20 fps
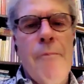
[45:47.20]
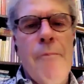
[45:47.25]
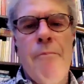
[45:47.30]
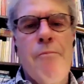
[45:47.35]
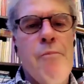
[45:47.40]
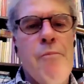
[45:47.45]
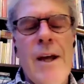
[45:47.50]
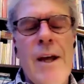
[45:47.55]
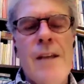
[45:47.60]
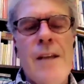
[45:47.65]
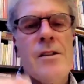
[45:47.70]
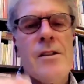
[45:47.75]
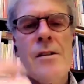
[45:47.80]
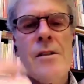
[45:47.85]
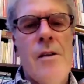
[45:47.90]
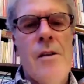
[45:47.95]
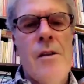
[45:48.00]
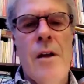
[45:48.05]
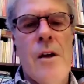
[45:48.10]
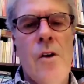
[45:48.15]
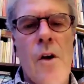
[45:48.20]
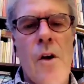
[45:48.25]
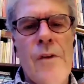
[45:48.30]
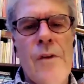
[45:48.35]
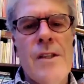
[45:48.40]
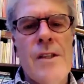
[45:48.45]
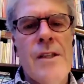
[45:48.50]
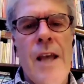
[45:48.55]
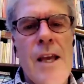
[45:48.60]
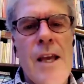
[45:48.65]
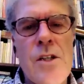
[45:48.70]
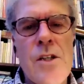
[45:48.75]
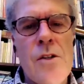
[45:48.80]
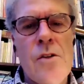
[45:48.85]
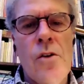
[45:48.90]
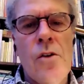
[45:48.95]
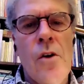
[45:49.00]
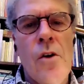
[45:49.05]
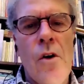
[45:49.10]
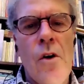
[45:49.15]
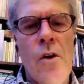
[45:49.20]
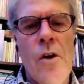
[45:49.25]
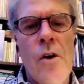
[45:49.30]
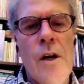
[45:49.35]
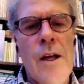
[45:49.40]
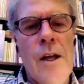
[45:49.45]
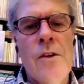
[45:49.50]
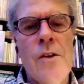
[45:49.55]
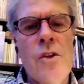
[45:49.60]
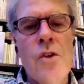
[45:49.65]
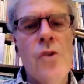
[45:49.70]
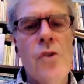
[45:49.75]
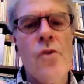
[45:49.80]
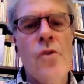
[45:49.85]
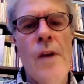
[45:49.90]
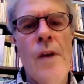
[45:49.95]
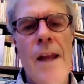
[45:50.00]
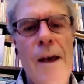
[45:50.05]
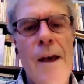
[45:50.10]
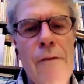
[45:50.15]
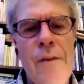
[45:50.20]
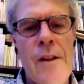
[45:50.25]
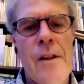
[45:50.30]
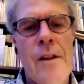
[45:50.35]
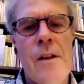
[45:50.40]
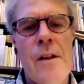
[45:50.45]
brings the conversation to a new level